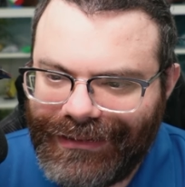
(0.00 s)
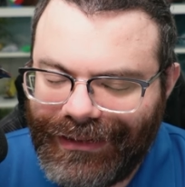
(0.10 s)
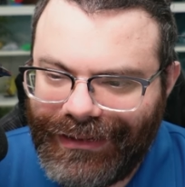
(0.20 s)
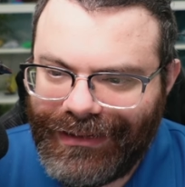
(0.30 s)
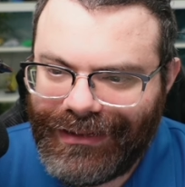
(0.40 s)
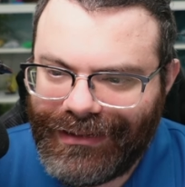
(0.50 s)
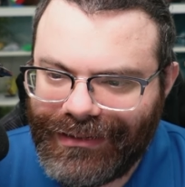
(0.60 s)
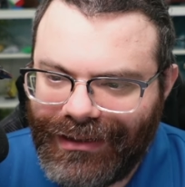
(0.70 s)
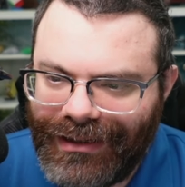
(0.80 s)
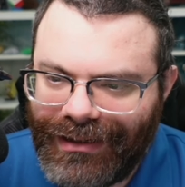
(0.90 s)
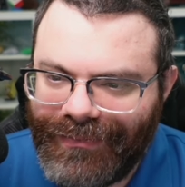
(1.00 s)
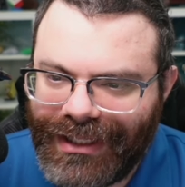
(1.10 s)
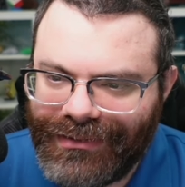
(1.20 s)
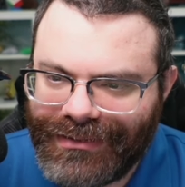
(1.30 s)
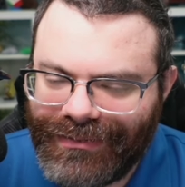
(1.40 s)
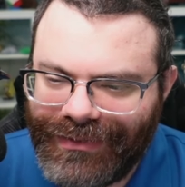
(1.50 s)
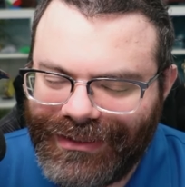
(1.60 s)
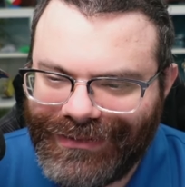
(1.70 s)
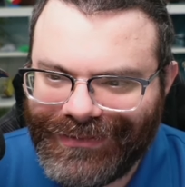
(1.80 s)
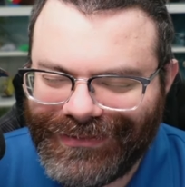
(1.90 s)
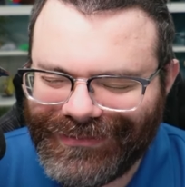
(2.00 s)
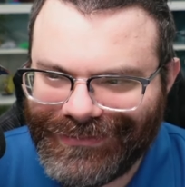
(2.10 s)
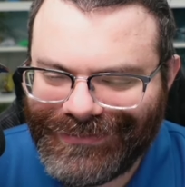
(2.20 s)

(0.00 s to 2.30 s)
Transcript: Uh, comma or something? No.